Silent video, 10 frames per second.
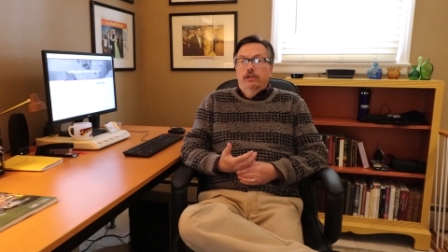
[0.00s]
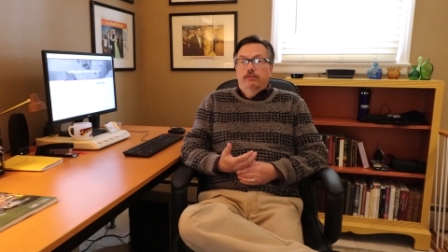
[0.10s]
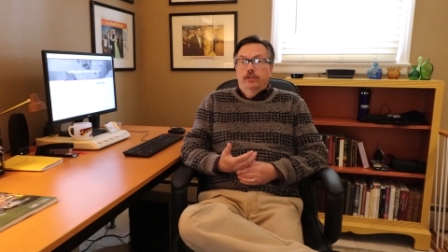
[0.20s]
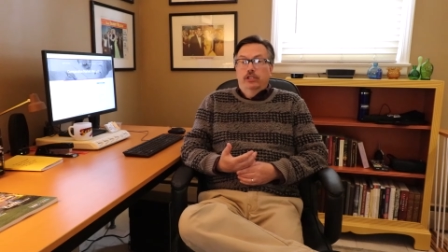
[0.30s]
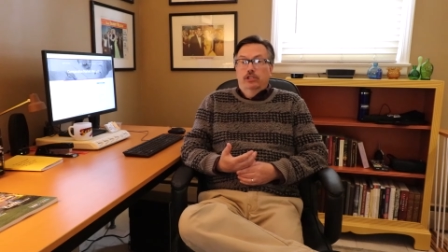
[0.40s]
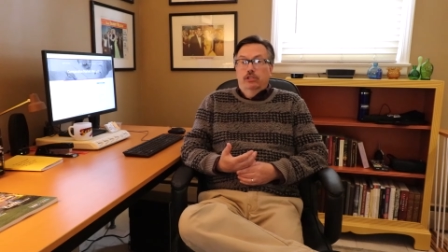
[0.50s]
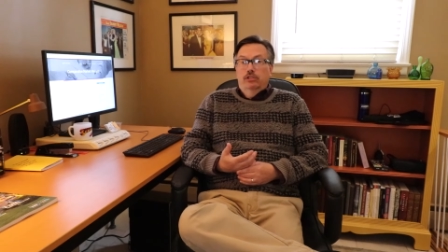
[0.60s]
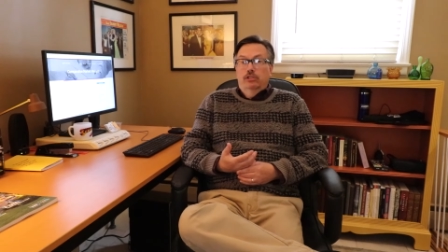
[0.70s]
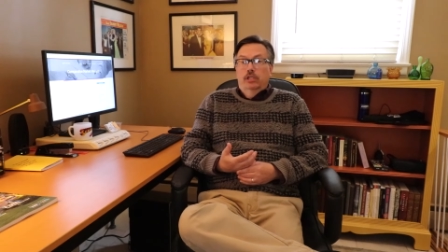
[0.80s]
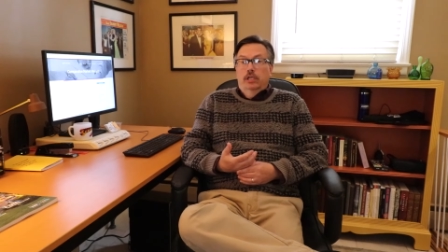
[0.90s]

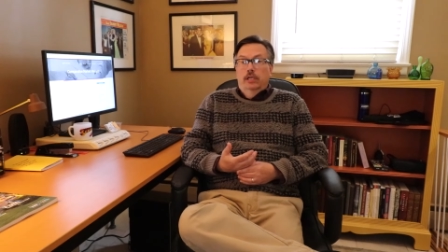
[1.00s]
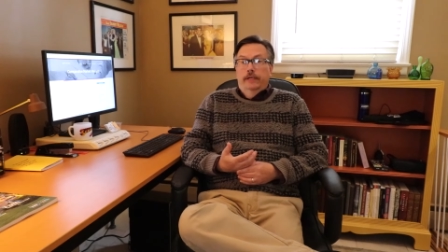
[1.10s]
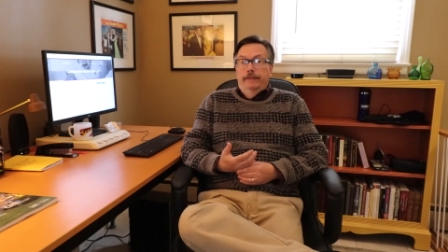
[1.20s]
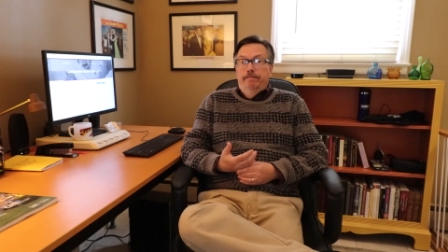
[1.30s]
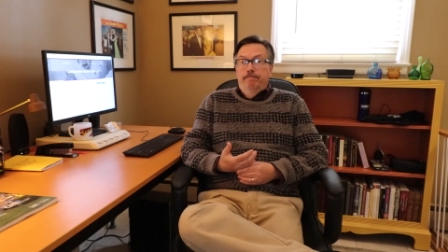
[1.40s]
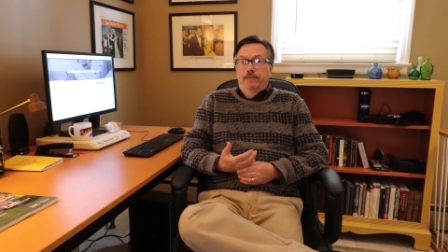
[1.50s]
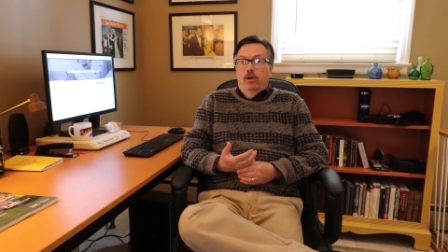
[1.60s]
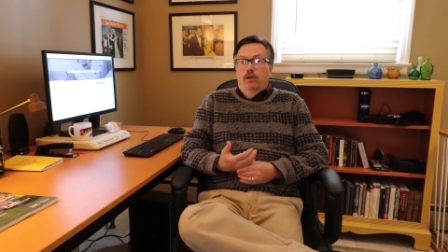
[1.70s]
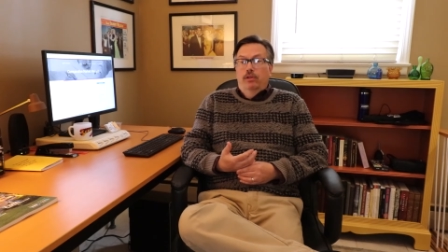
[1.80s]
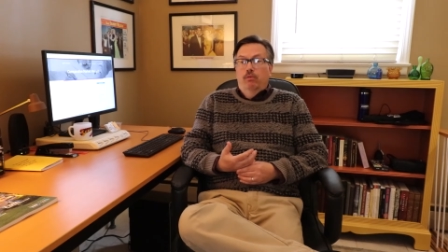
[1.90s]
features.
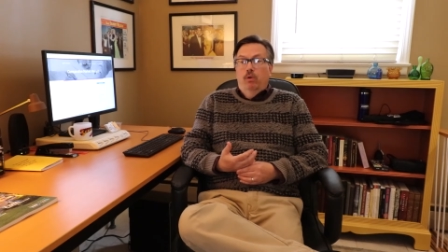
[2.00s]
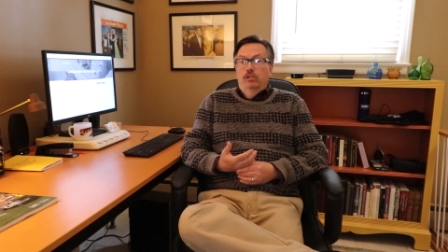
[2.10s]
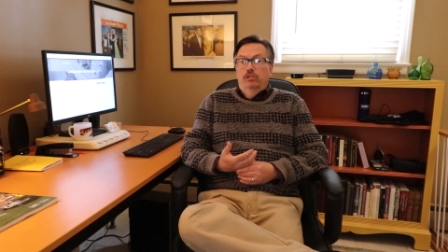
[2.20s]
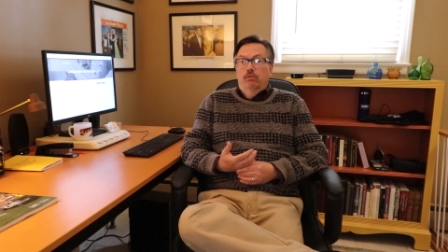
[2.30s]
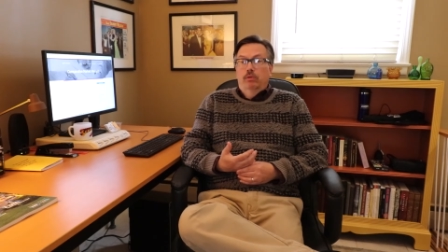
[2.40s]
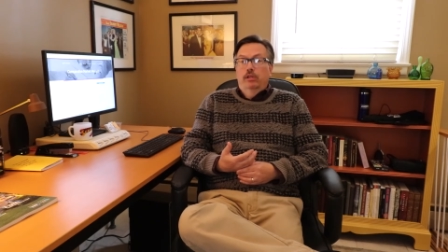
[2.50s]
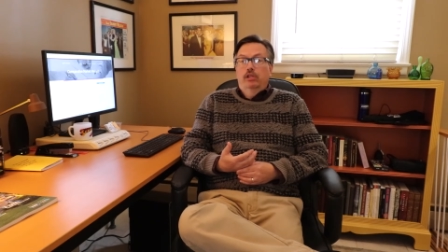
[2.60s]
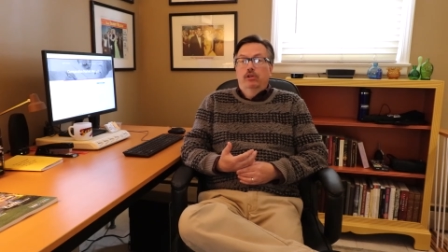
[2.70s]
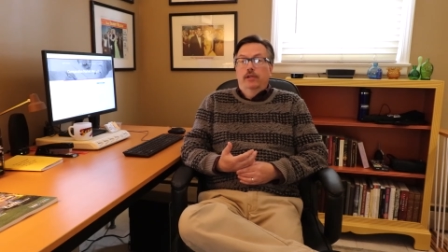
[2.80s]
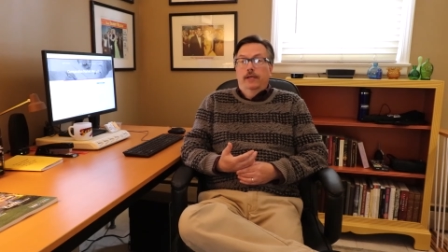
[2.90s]
Are there ones that really
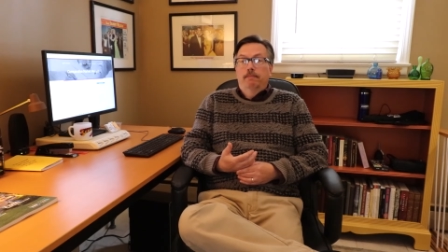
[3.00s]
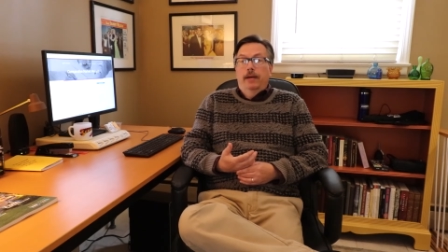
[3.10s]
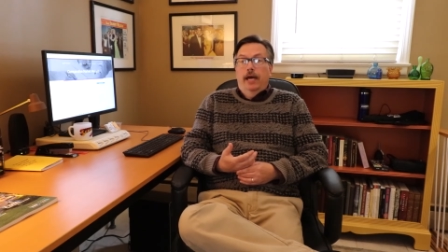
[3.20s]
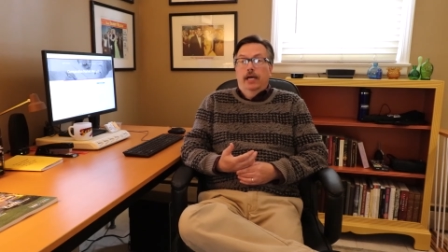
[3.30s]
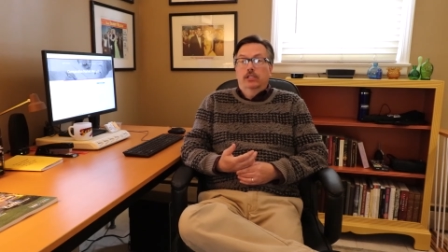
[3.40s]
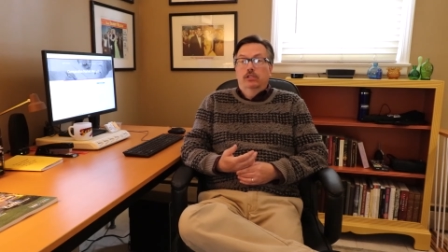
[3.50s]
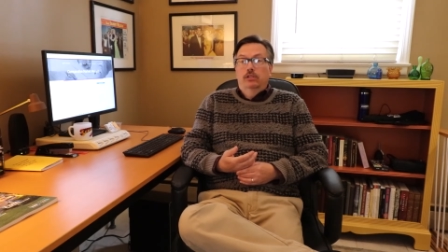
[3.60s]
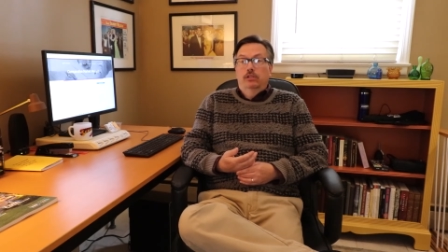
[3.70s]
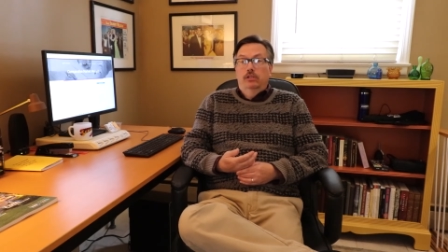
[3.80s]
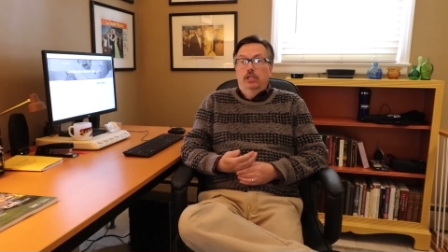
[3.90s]
could impact
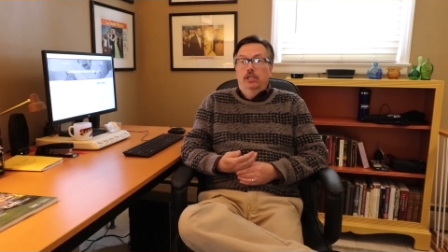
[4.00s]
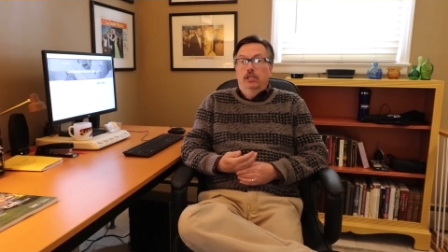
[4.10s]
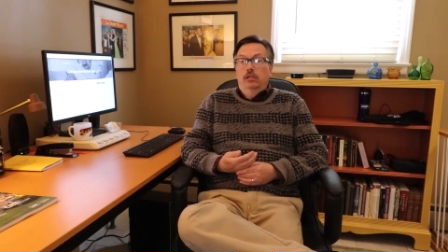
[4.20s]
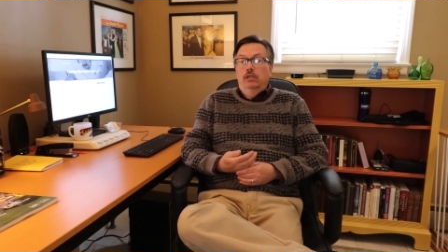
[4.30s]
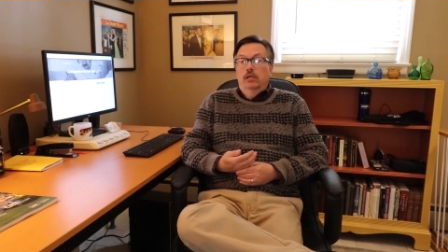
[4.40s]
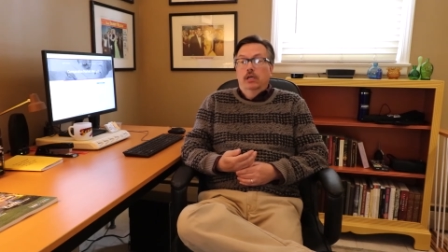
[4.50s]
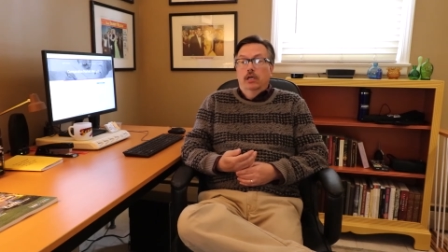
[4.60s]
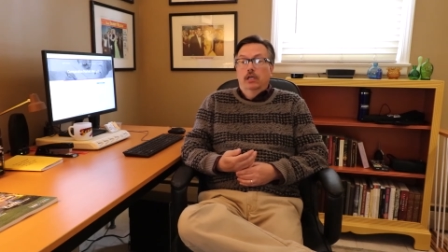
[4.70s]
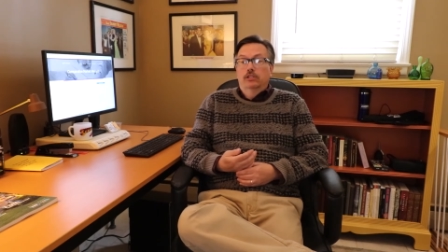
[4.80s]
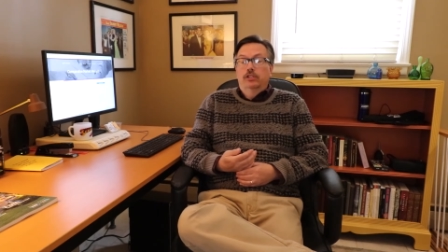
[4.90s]
the
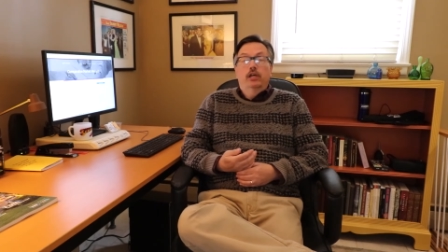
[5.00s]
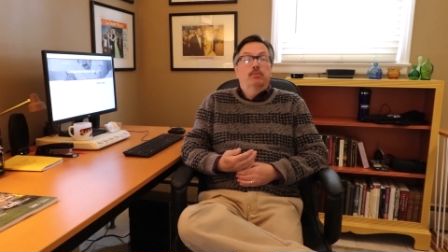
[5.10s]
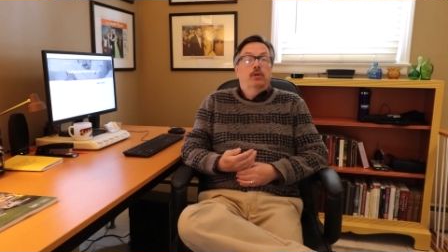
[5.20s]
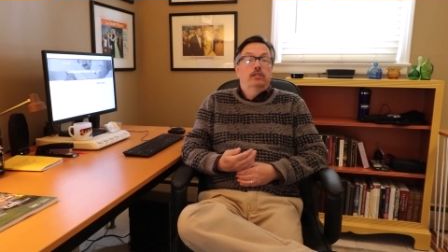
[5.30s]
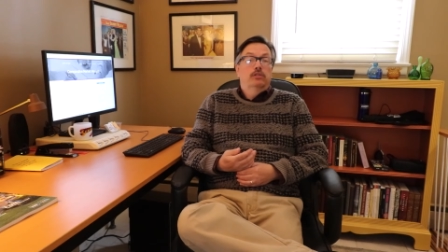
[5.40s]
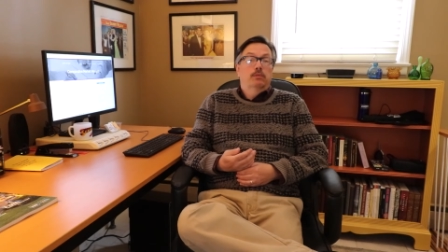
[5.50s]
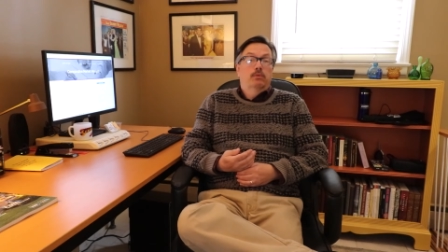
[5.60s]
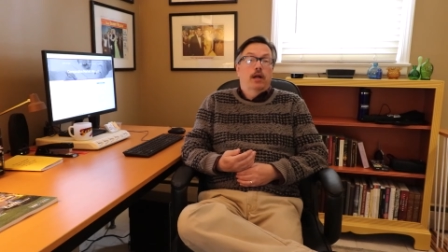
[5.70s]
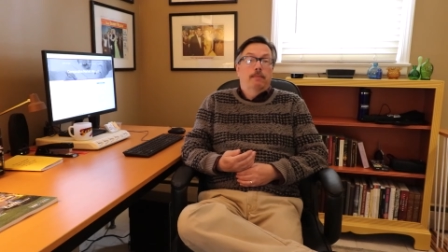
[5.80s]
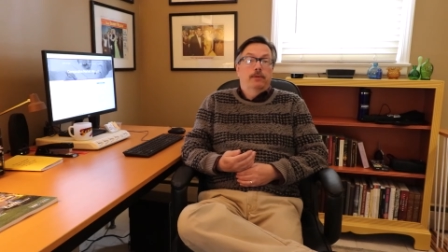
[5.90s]
sale price of the
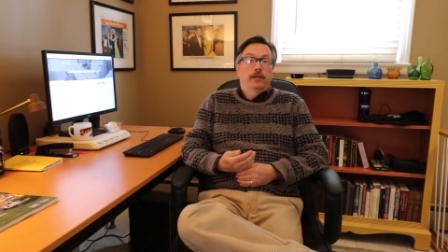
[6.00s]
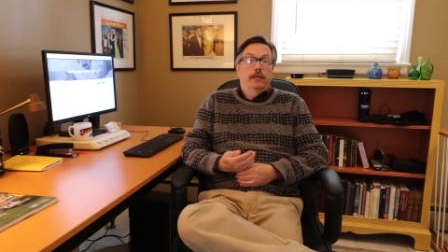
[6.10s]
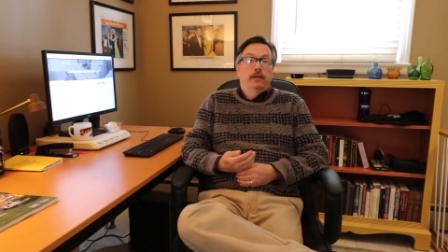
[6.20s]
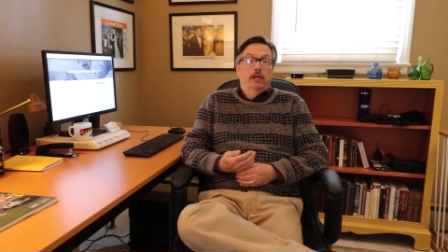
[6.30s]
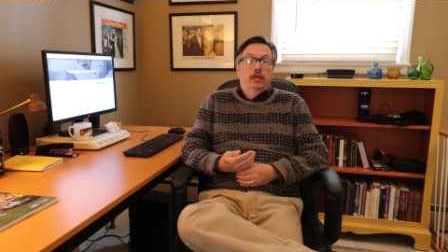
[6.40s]
property?